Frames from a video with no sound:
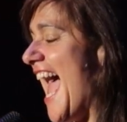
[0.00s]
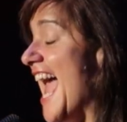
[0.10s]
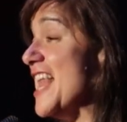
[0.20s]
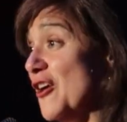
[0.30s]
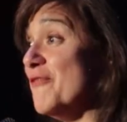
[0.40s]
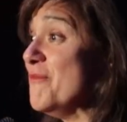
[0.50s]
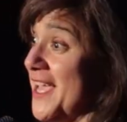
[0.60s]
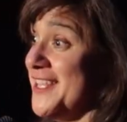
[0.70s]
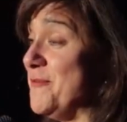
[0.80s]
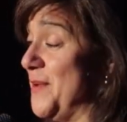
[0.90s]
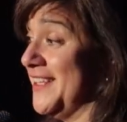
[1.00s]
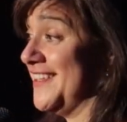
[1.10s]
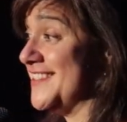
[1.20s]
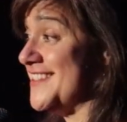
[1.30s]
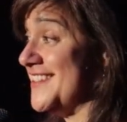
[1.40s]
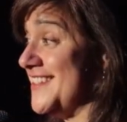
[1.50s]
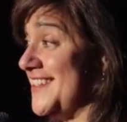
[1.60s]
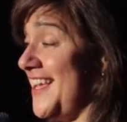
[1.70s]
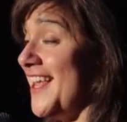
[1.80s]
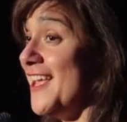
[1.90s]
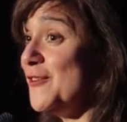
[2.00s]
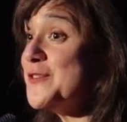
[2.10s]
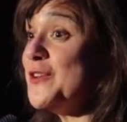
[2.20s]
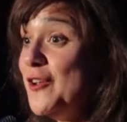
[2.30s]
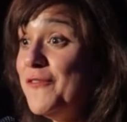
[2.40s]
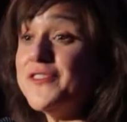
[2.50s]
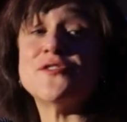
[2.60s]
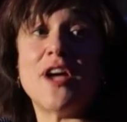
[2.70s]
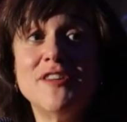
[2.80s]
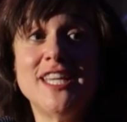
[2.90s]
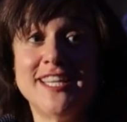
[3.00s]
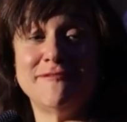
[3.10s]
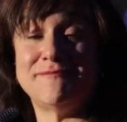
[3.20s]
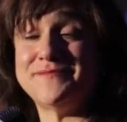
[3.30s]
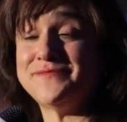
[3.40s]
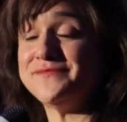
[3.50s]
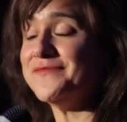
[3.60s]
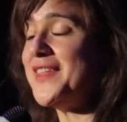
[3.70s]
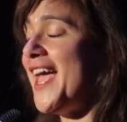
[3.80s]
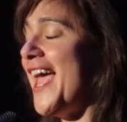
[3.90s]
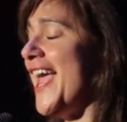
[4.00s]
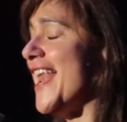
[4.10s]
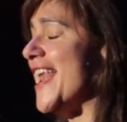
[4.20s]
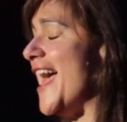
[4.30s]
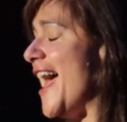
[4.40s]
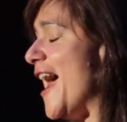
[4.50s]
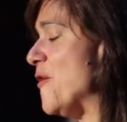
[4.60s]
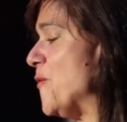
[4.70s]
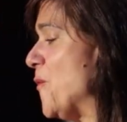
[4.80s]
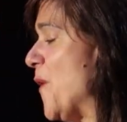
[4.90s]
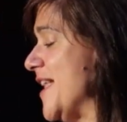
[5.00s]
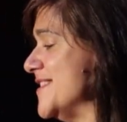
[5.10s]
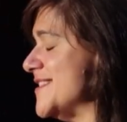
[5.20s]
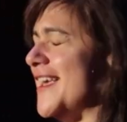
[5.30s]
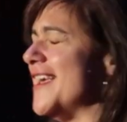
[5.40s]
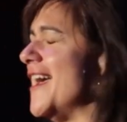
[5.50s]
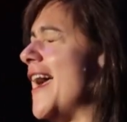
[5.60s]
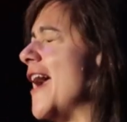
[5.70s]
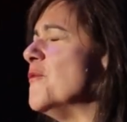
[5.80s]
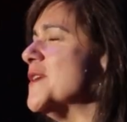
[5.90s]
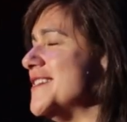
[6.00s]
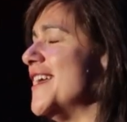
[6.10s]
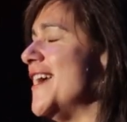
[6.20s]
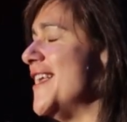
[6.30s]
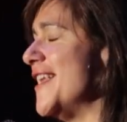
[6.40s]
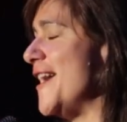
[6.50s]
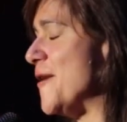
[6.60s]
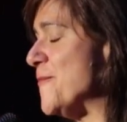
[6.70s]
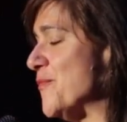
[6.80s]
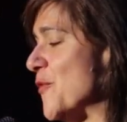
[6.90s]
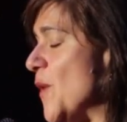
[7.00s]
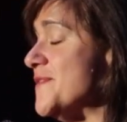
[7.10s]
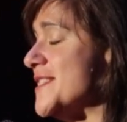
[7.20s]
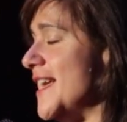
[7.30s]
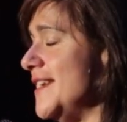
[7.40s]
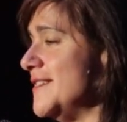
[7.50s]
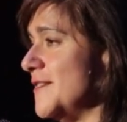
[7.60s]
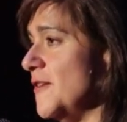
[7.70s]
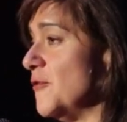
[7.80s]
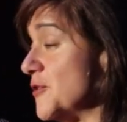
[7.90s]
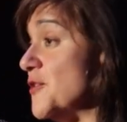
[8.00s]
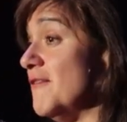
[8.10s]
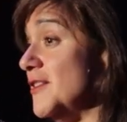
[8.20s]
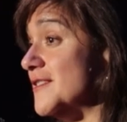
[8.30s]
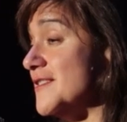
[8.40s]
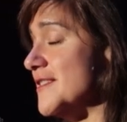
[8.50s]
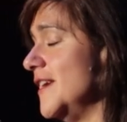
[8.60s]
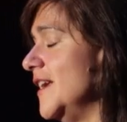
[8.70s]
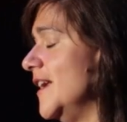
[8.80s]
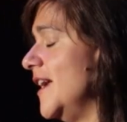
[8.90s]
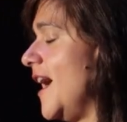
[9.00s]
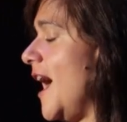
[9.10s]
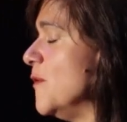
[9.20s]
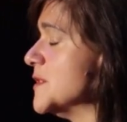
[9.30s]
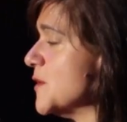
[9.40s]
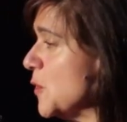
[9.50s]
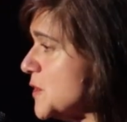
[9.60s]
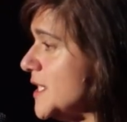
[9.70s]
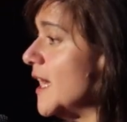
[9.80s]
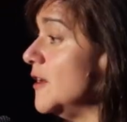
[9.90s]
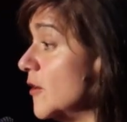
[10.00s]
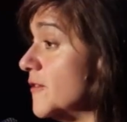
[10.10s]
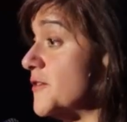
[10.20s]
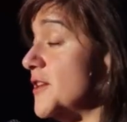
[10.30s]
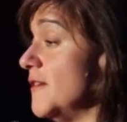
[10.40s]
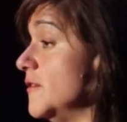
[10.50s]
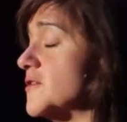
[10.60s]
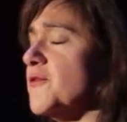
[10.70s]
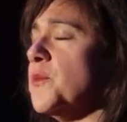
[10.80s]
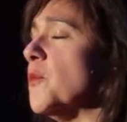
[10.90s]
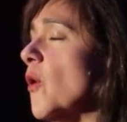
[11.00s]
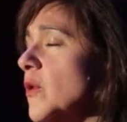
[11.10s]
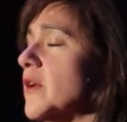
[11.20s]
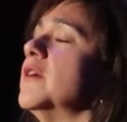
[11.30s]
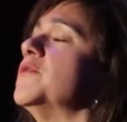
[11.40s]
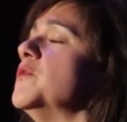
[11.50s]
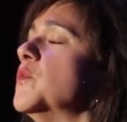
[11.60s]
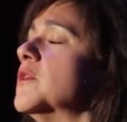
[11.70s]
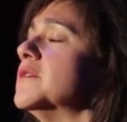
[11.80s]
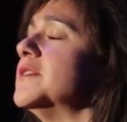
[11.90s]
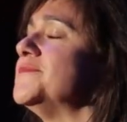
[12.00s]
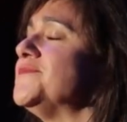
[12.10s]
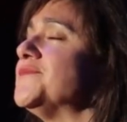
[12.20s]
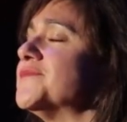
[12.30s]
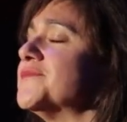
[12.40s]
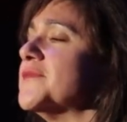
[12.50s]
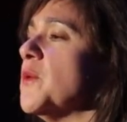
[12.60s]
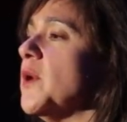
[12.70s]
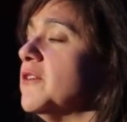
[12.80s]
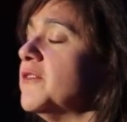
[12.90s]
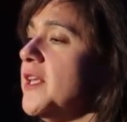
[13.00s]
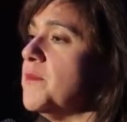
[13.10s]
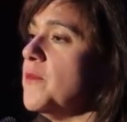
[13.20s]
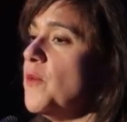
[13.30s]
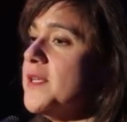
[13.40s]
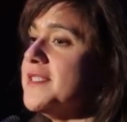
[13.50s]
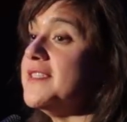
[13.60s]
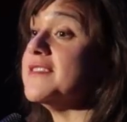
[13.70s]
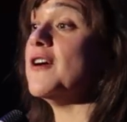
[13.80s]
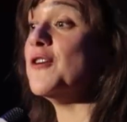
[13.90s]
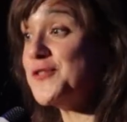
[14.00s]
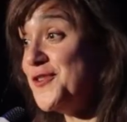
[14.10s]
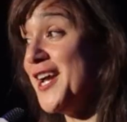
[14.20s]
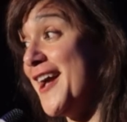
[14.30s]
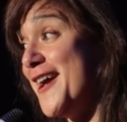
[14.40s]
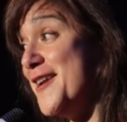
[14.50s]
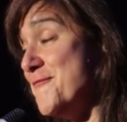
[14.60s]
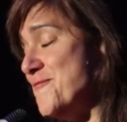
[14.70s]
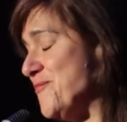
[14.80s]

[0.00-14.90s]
I loved my independence, and I also loved traveling. And I was in a website for travelers. I was hosting a lot of travelers from all around the world. One of them was this Austrian guy.